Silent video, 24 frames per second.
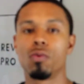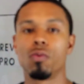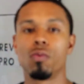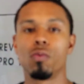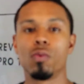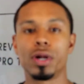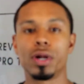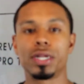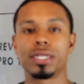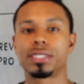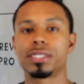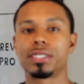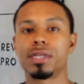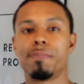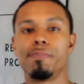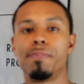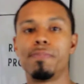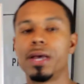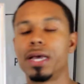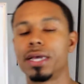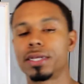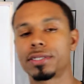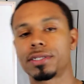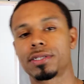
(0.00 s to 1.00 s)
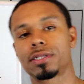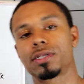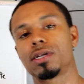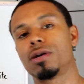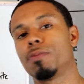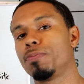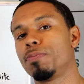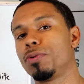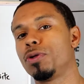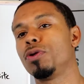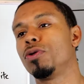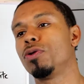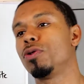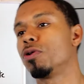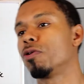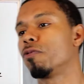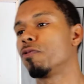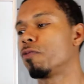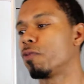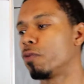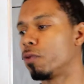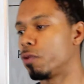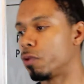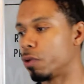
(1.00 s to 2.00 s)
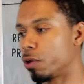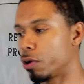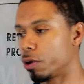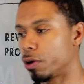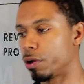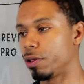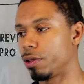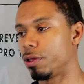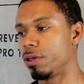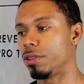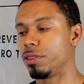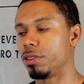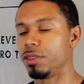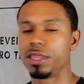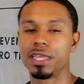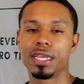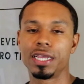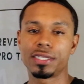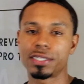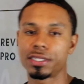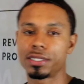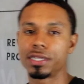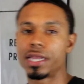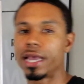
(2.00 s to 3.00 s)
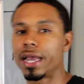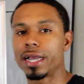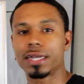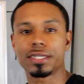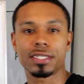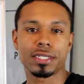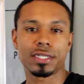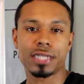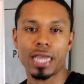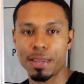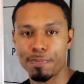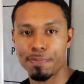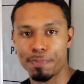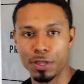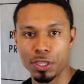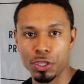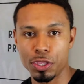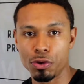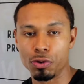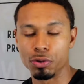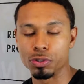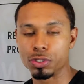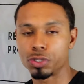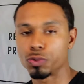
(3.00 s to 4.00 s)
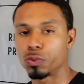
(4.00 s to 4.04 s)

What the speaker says: what is the best computer for this X type of use.